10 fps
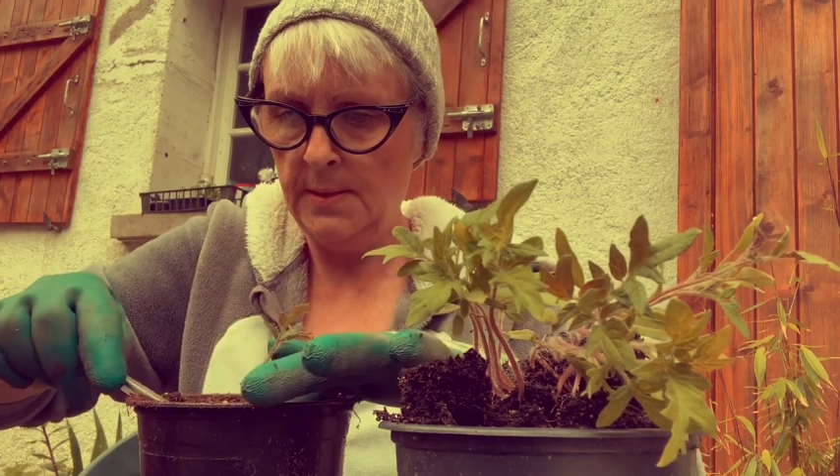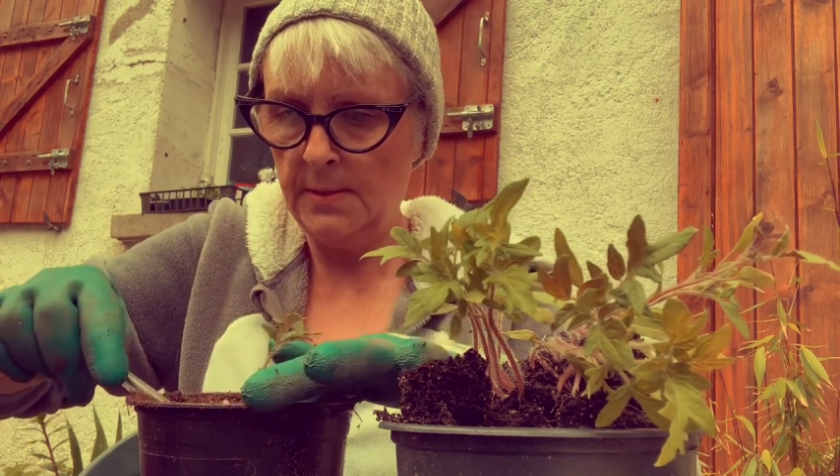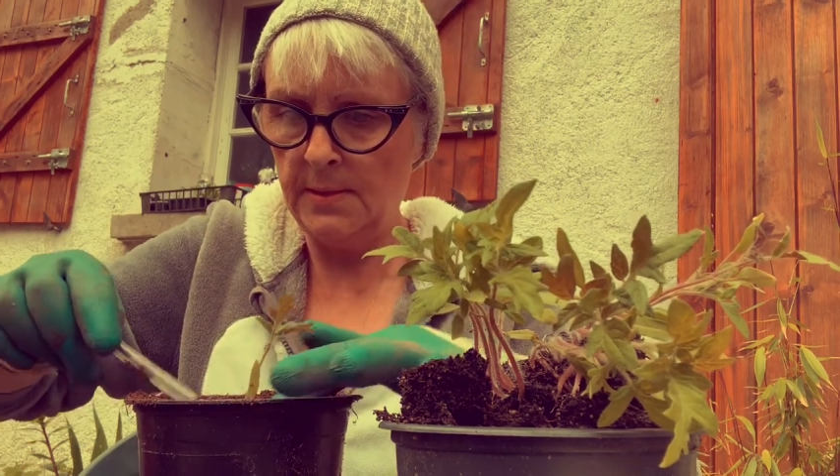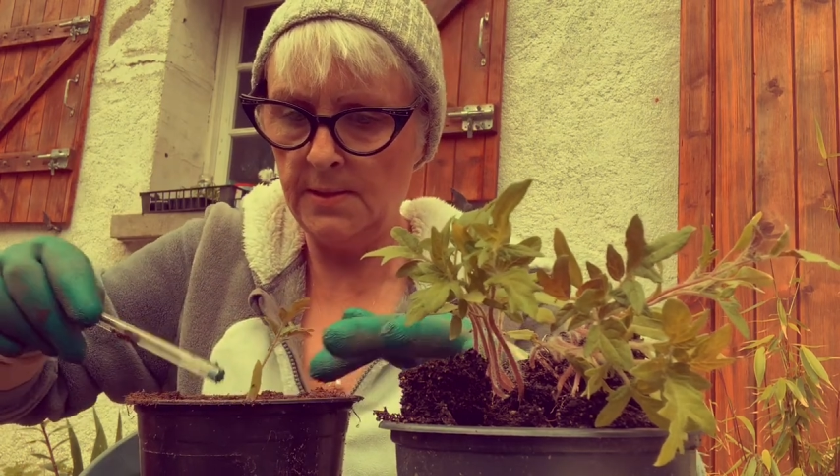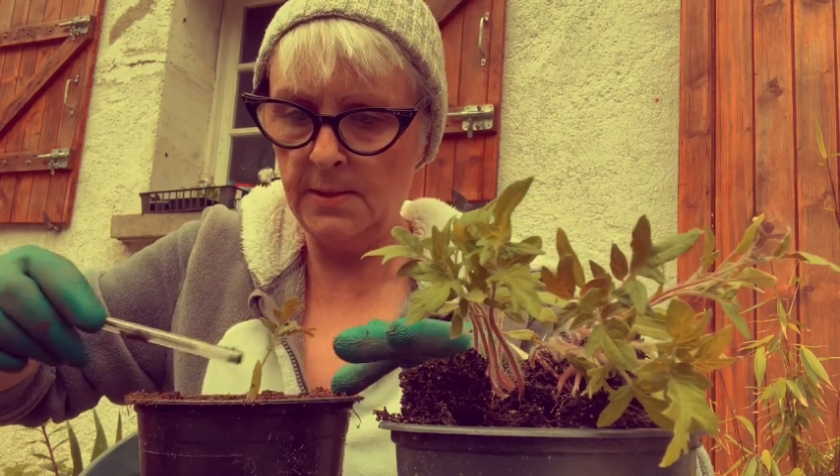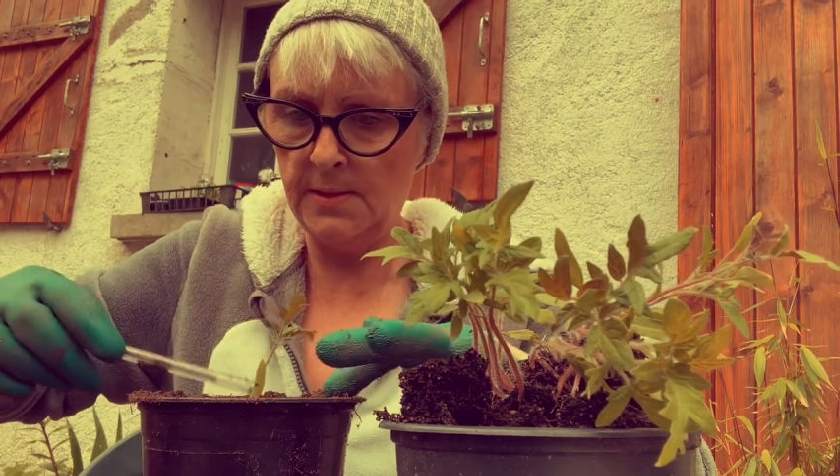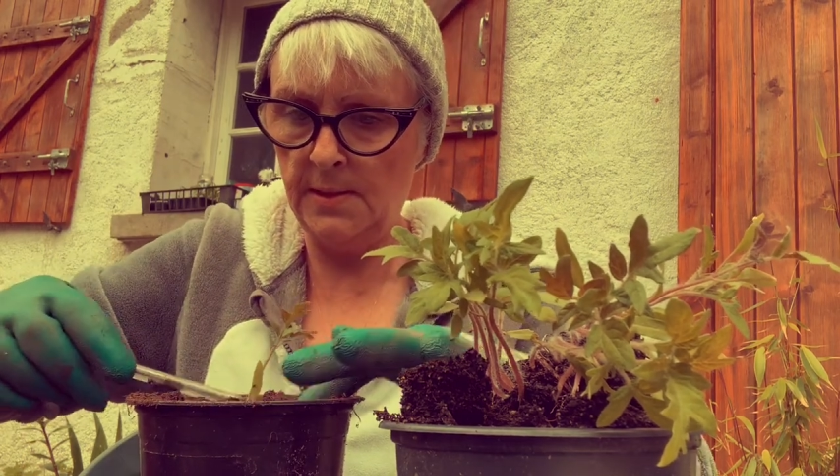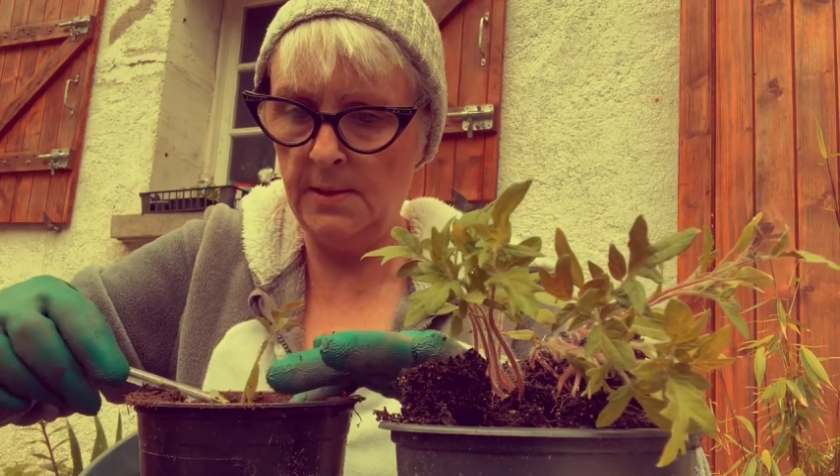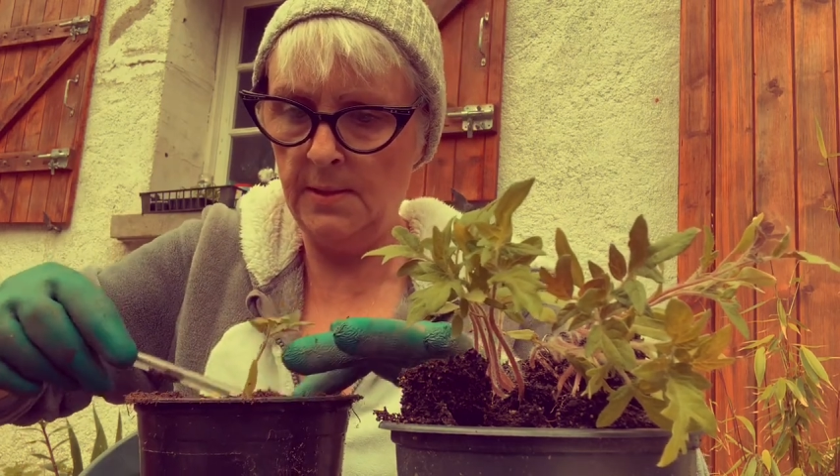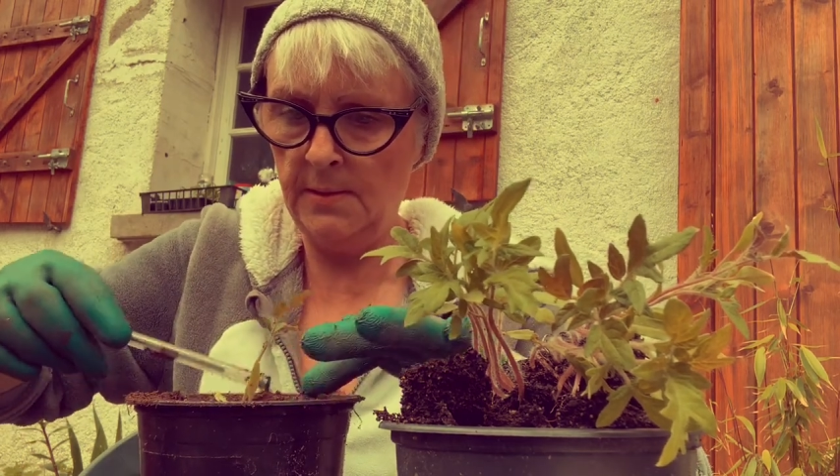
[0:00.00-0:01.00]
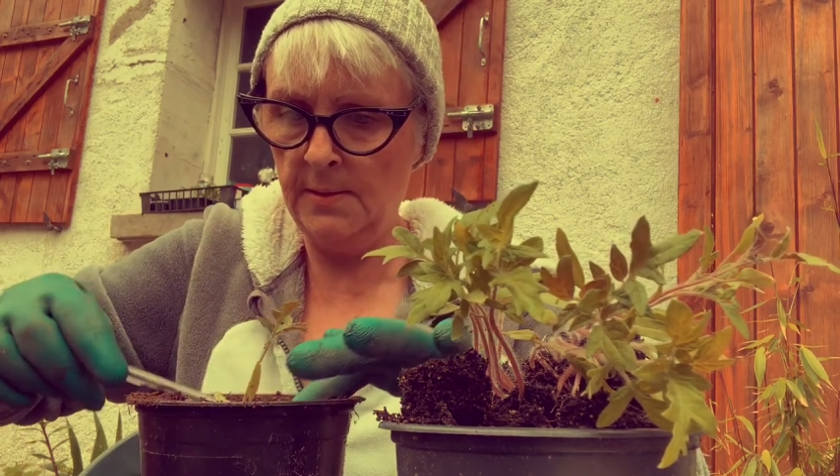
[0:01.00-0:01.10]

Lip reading: this is great,